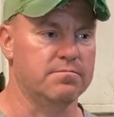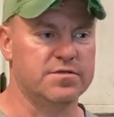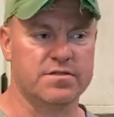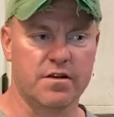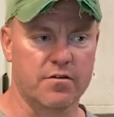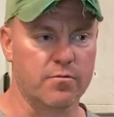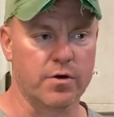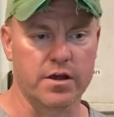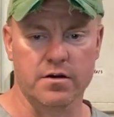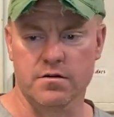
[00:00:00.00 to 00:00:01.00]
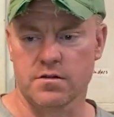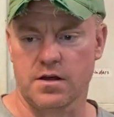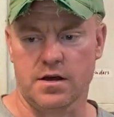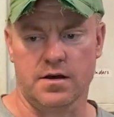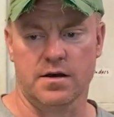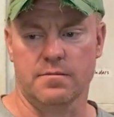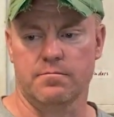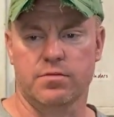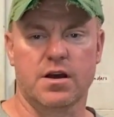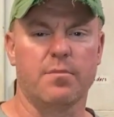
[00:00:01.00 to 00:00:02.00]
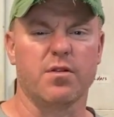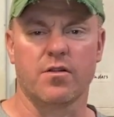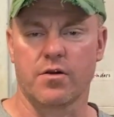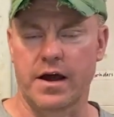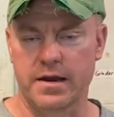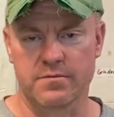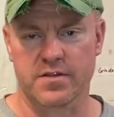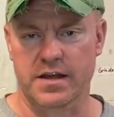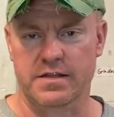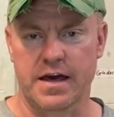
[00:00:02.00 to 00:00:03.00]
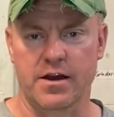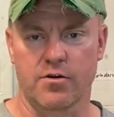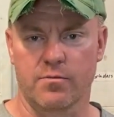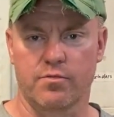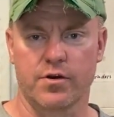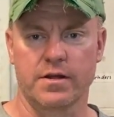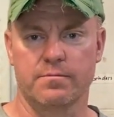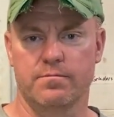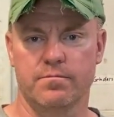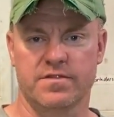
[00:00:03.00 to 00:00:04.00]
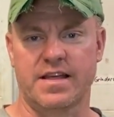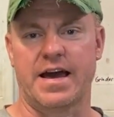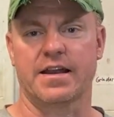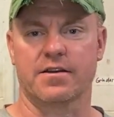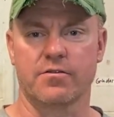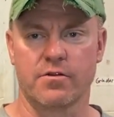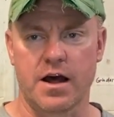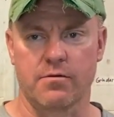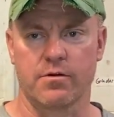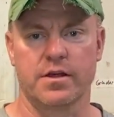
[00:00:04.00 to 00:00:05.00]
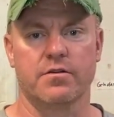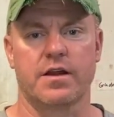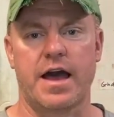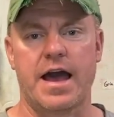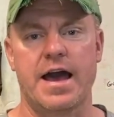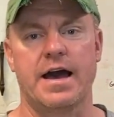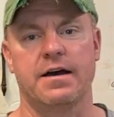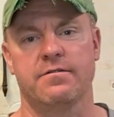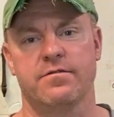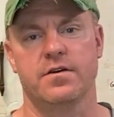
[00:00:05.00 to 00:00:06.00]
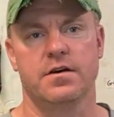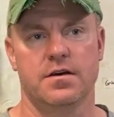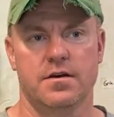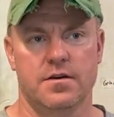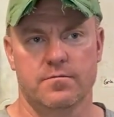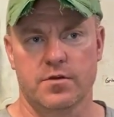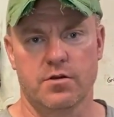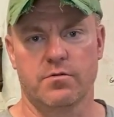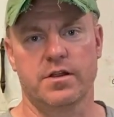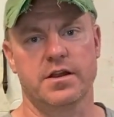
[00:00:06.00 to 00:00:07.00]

steering wheel, a couple other items like that are pretty static. You're not really going to have you don't really